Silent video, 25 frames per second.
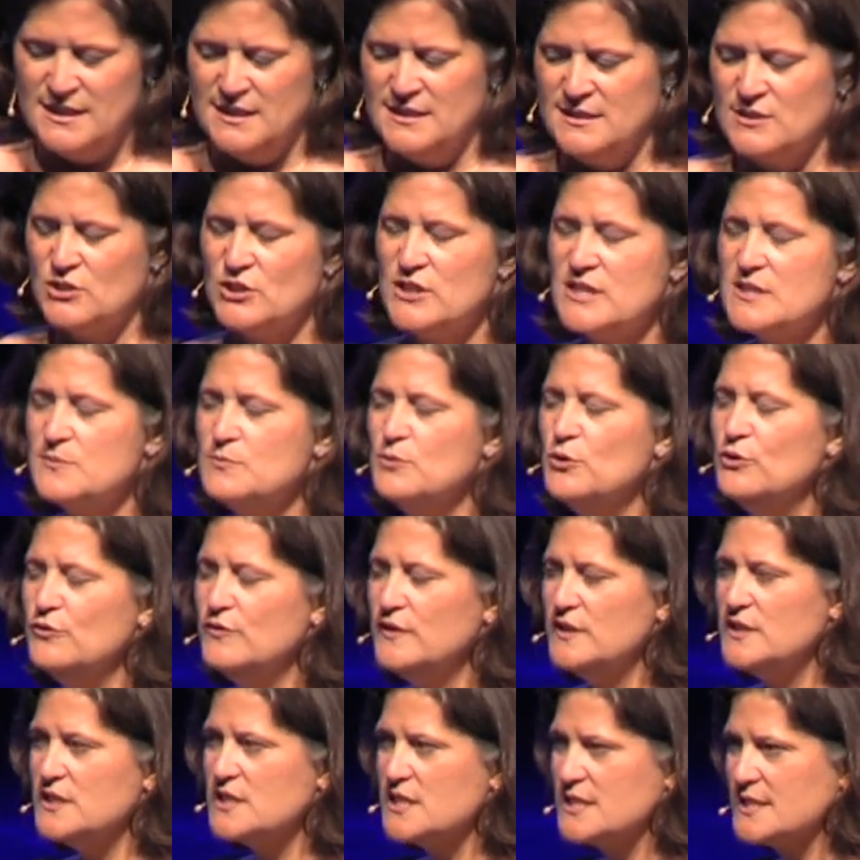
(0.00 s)
So let's move
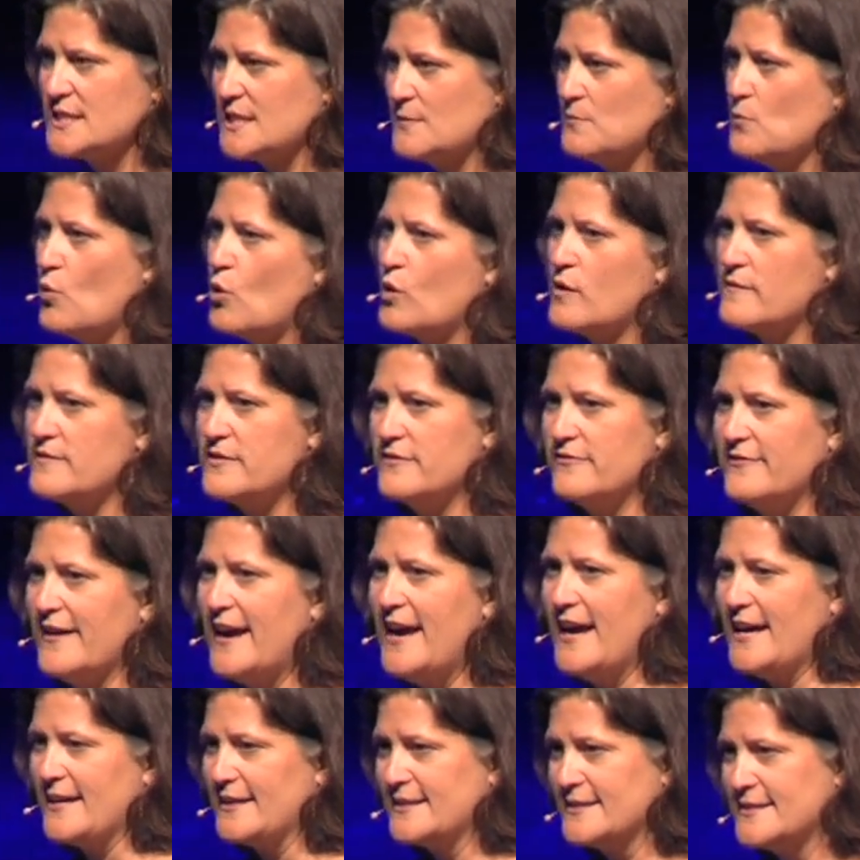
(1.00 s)
into some more of the
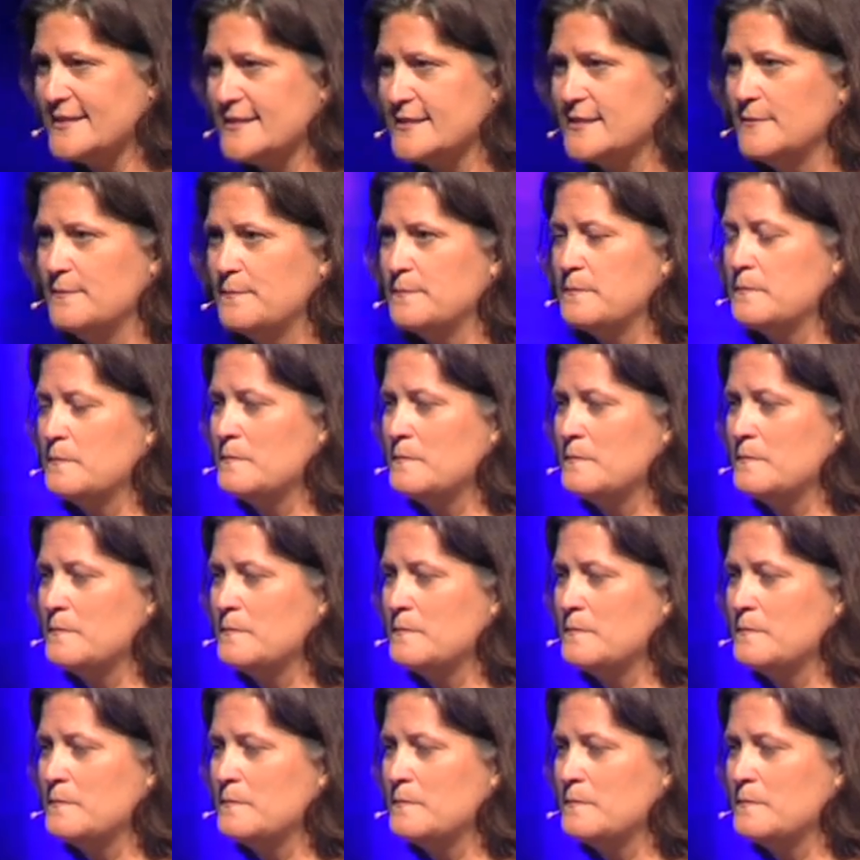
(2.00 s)
facts.